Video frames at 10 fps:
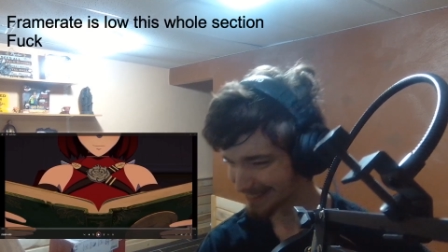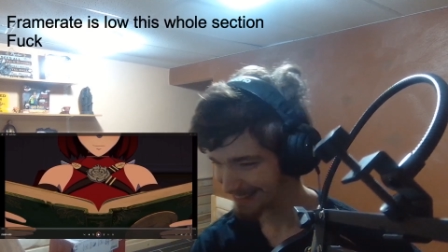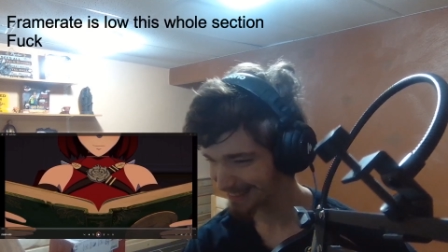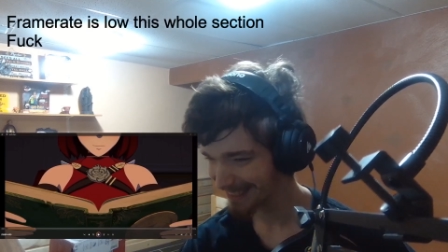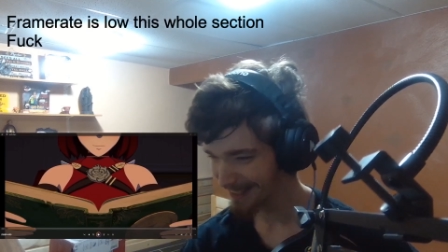
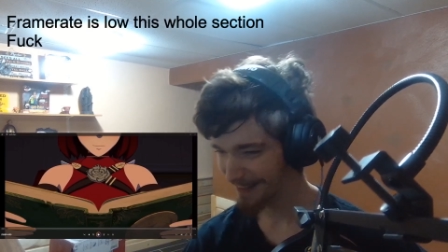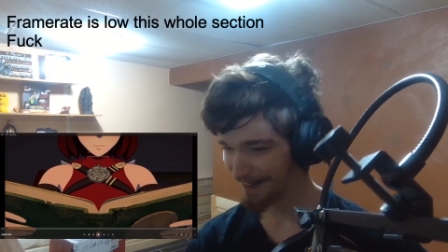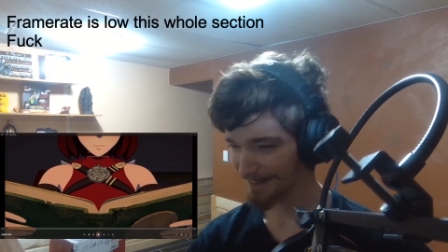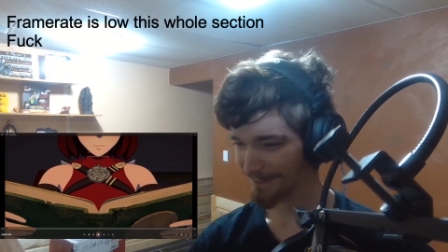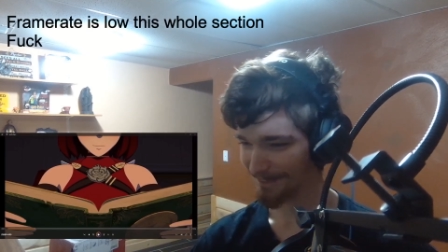dude.
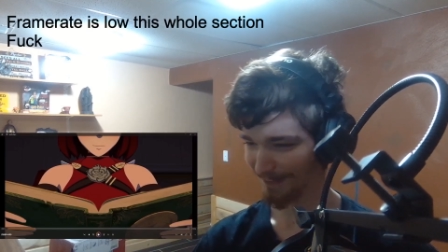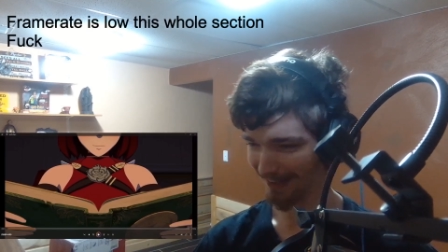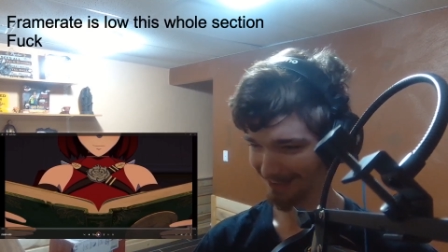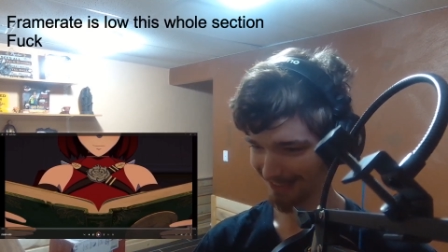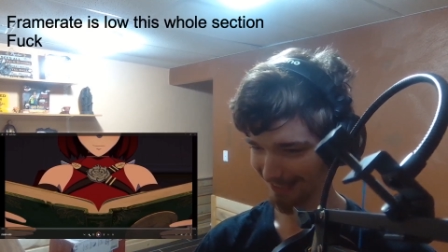
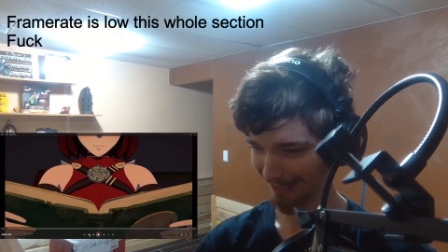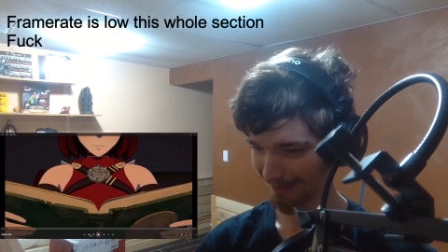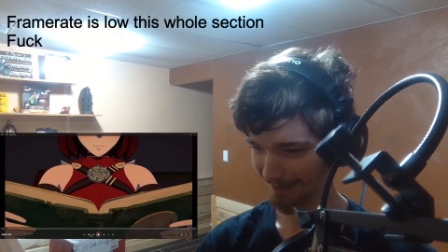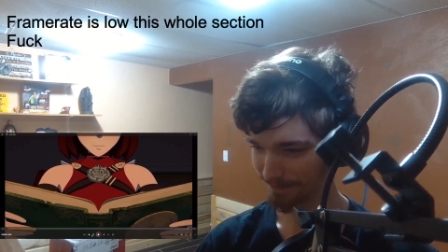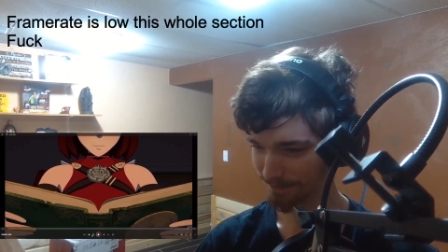Fuck yeah.
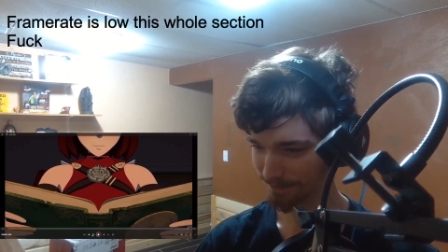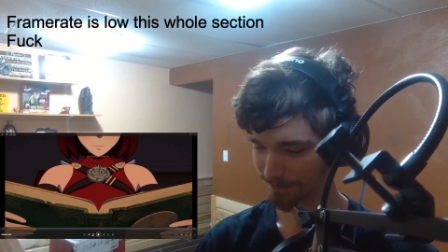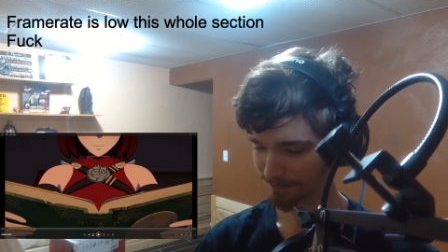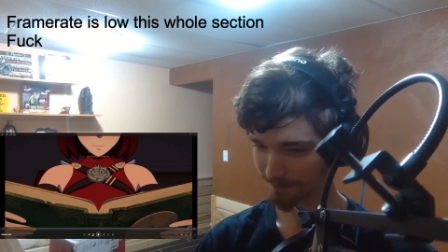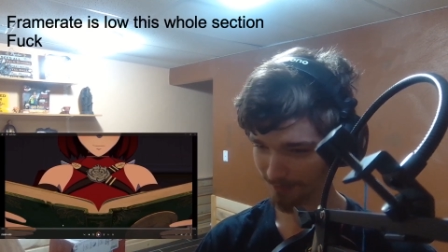
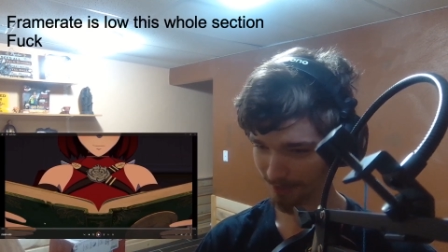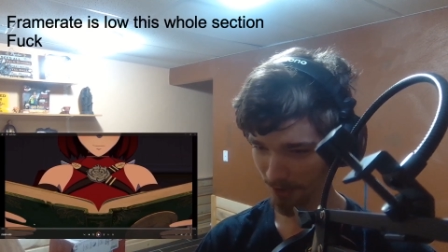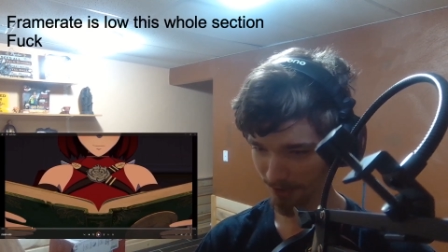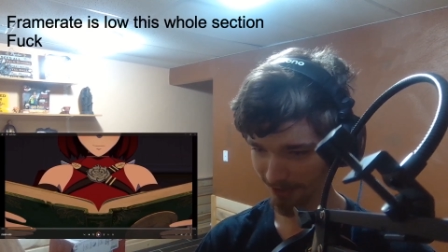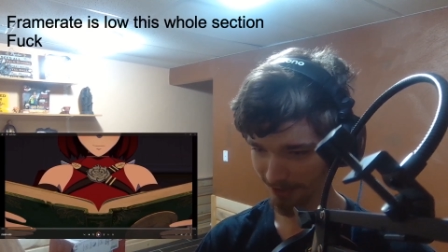
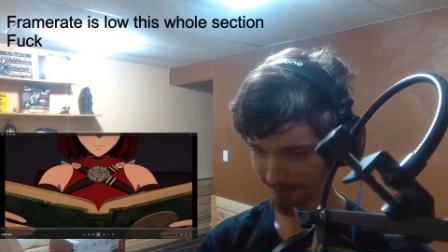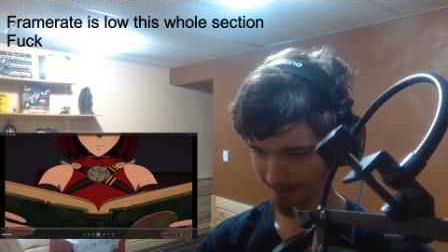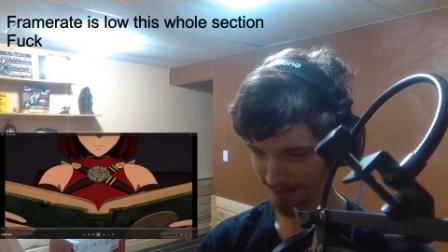All right, let